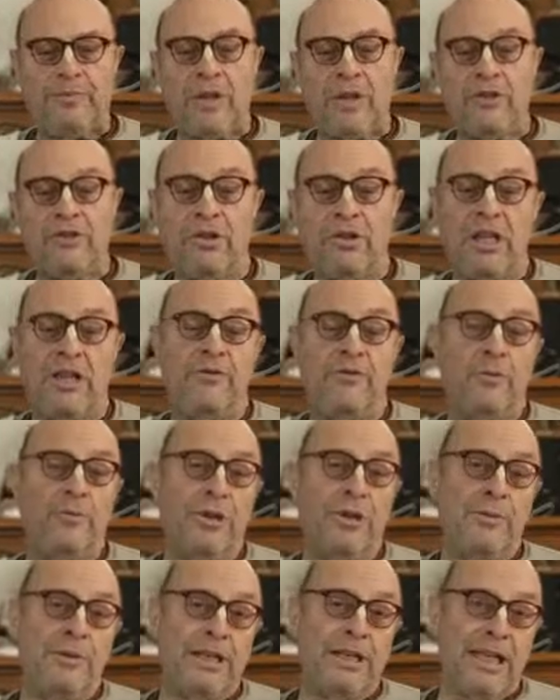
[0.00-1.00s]
So therefore,
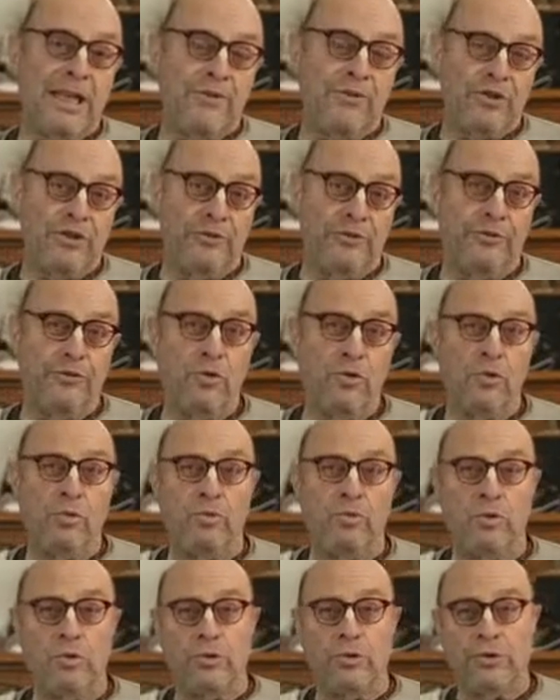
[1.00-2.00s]
Prabhupada gave us the 4
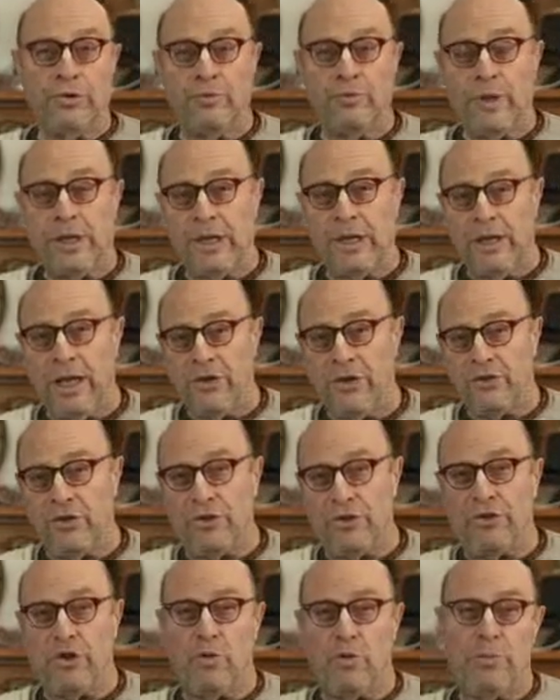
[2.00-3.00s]
rules and
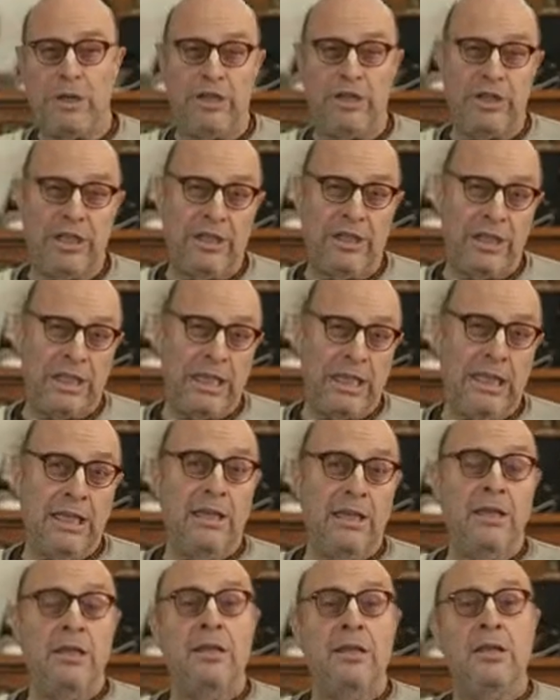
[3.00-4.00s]
regulations: no meat eating,
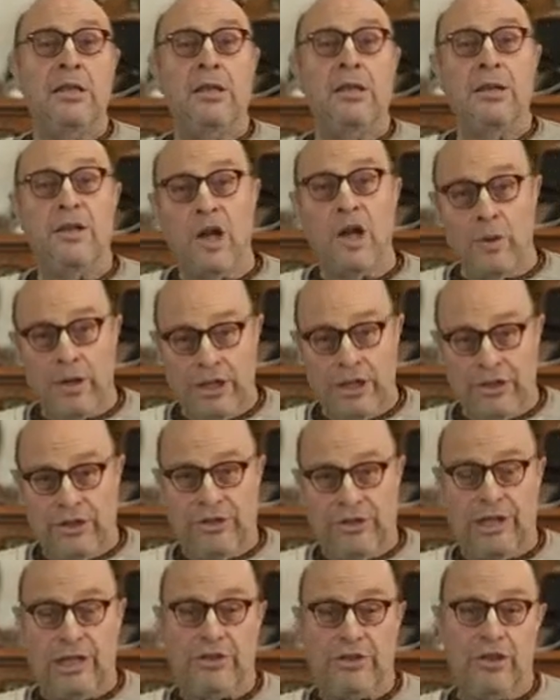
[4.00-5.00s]
no illicit
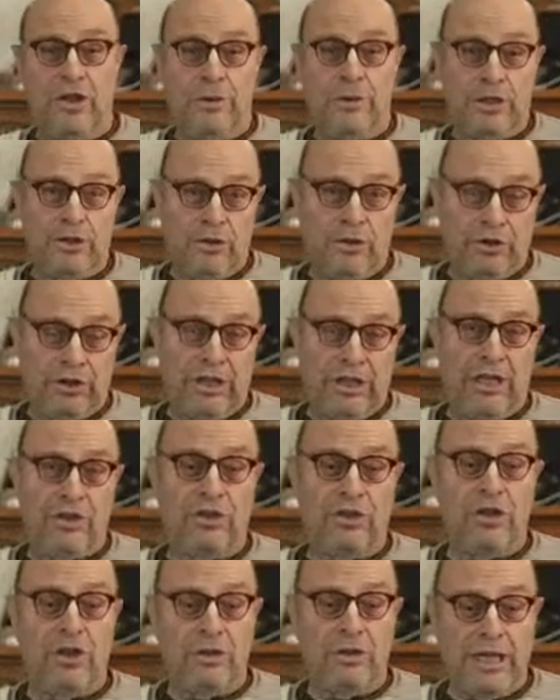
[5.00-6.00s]
sex, no
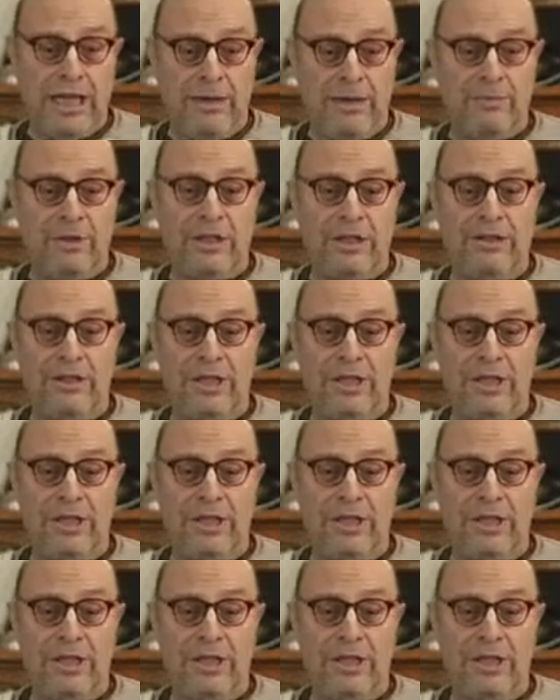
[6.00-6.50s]
intoxication, no gambling.